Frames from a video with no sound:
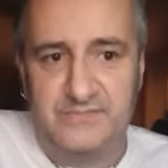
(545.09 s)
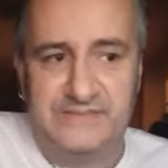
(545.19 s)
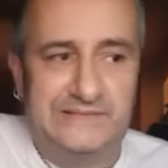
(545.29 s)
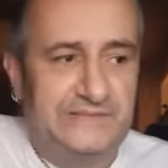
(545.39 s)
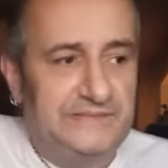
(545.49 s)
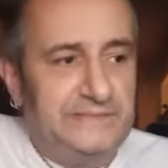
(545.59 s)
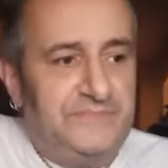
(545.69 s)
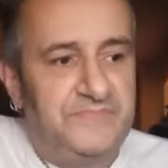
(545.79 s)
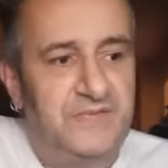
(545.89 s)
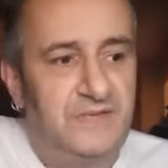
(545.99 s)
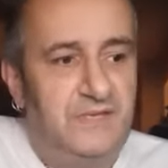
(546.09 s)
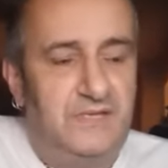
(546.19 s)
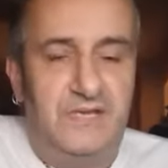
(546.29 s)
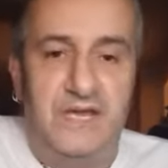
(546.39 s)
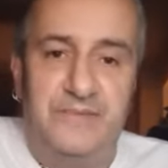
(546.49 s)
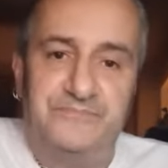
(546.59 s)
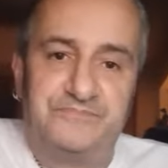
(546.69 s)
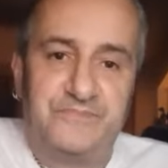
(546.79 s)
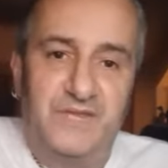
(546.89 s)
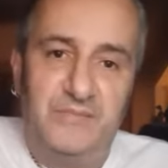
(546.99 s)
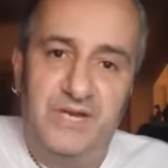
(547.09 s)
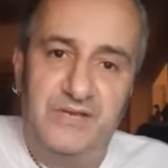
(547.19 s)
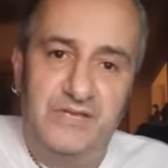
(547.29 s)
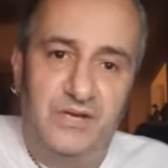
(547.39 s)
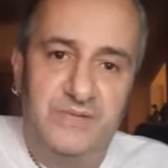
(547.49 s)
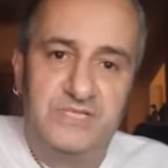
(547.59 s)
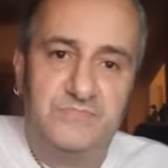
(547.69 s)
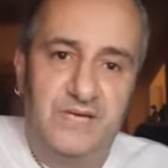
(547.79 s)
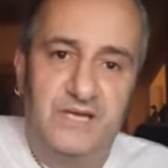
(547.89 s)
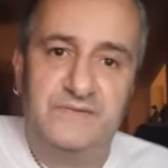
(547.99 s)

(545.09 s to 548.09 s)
But yeah, let me know your comments below.